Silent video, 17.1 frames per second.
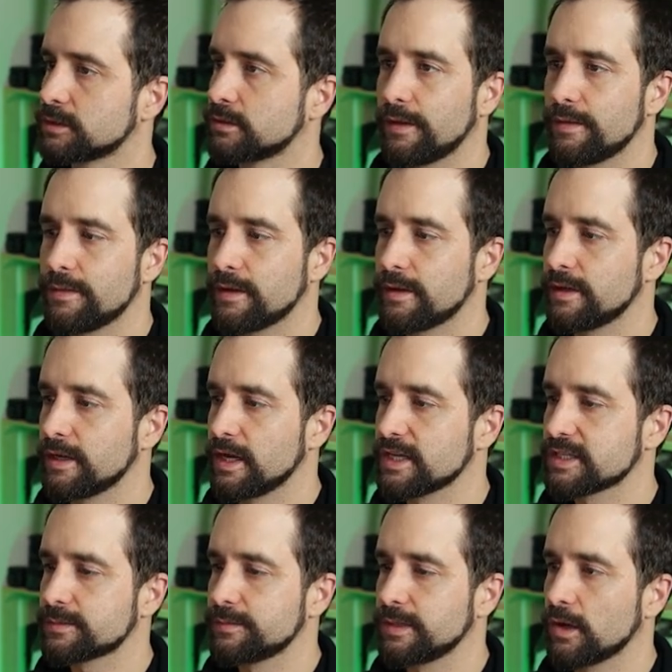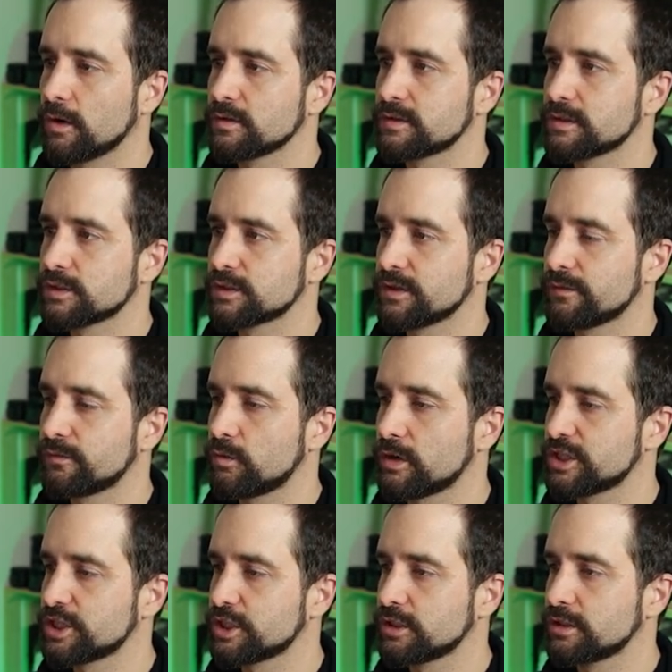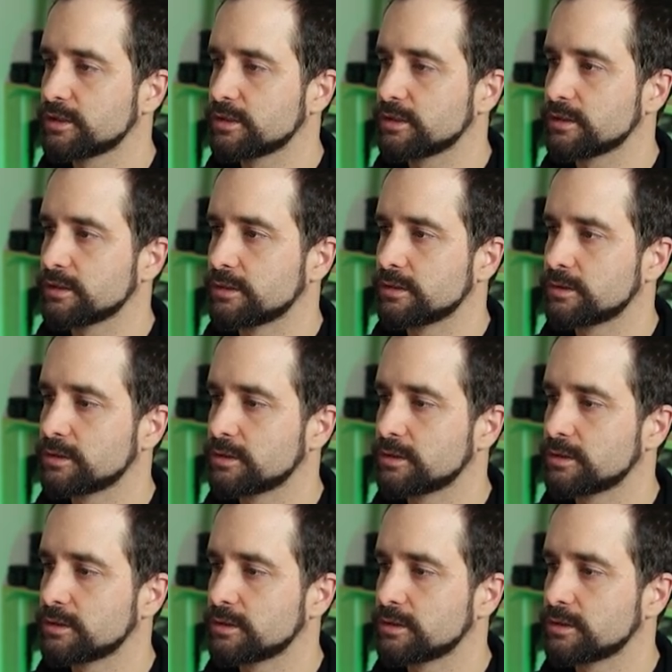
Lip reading: And then it asks me all sorts of questions.